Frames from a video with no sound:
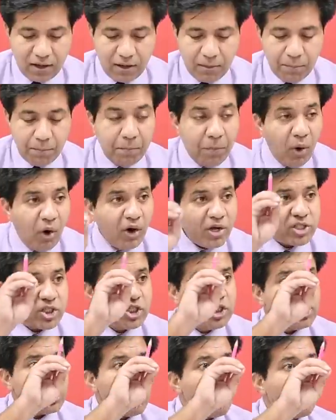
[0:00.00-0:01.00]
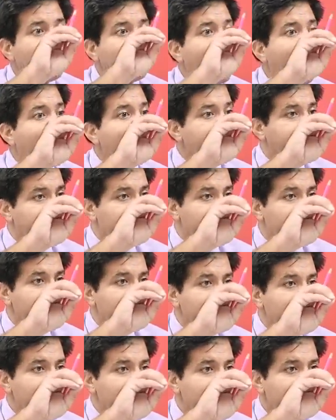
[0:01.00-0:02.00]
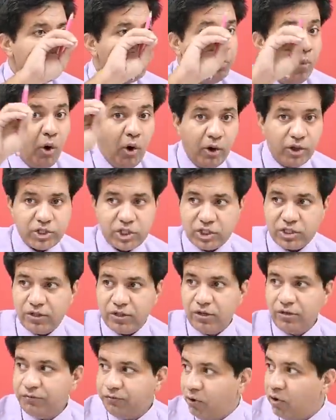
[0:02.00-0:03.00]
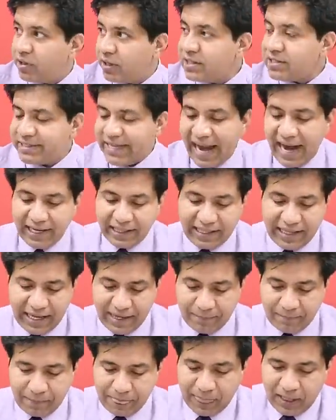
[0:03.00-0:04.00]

Most geoglyphs, most, focus that thing.